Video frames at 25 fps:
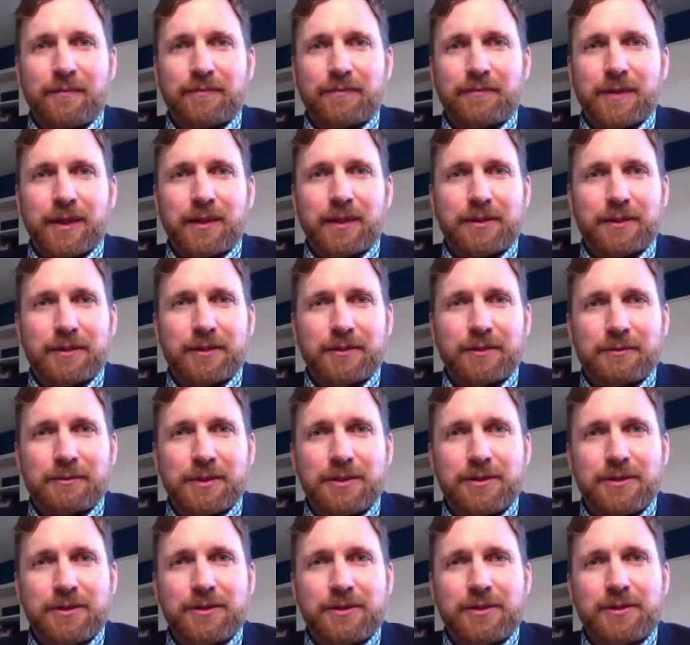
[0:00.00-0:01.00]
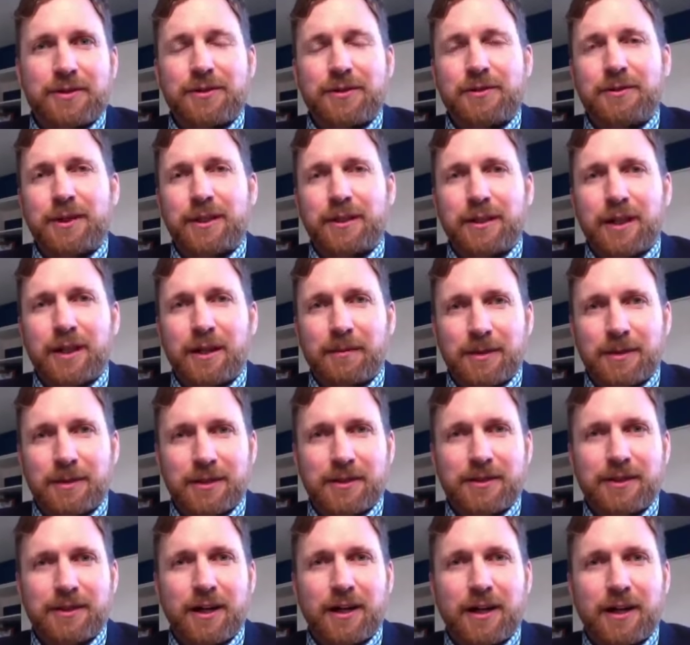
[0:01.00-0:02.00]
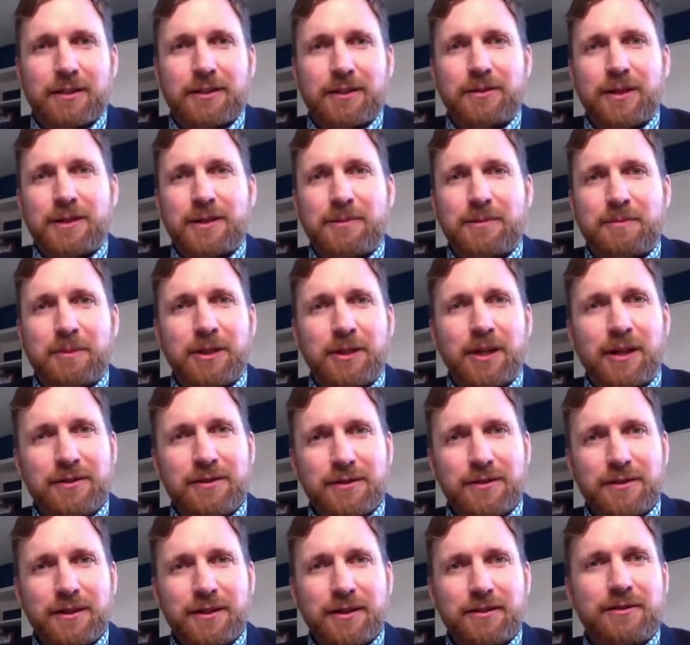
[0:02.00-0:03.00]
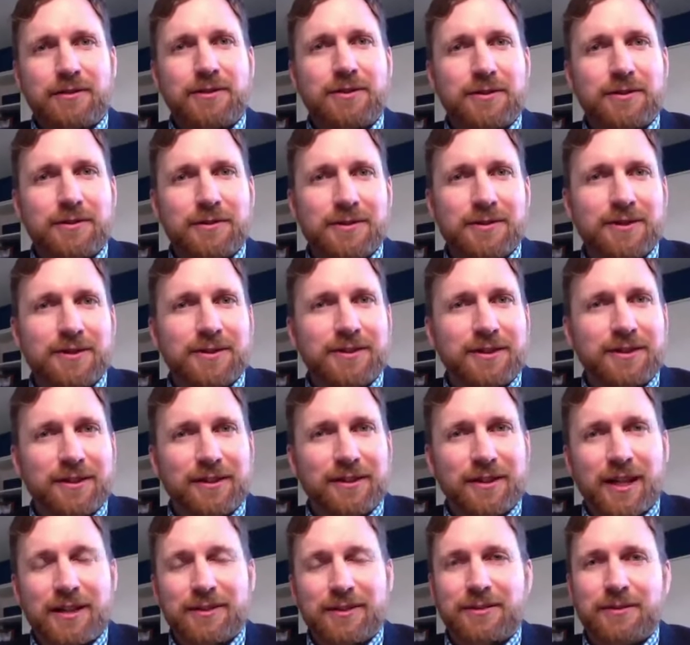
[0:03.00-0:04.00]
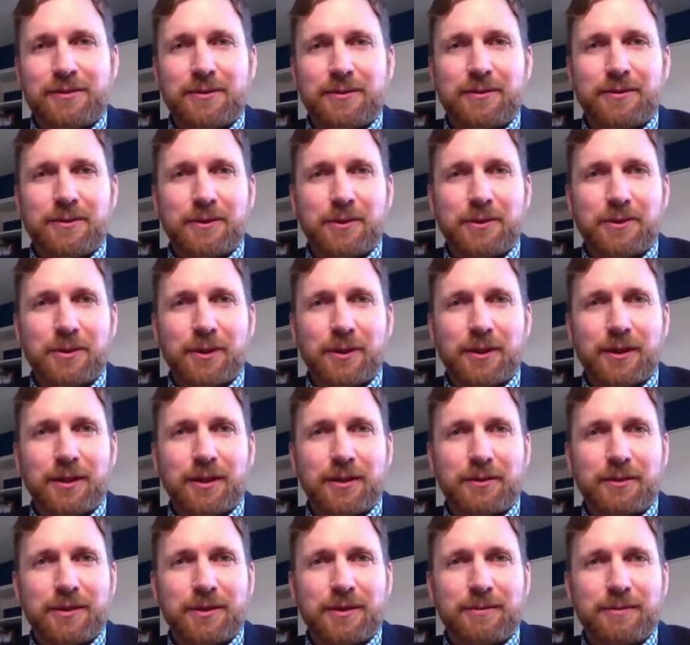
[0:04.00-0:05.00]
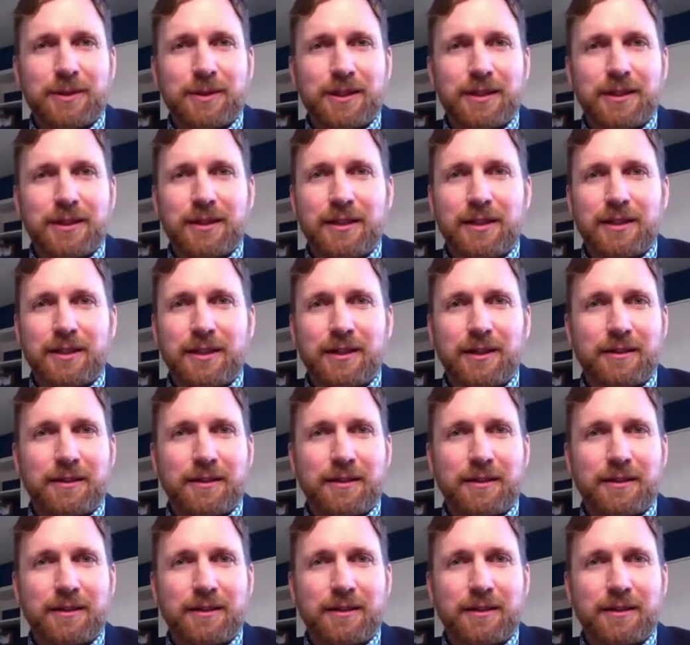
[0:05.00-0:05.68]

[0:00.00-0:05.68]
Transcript: other researchers who are going to come in and talk to us, but also the other students in the class who are going to be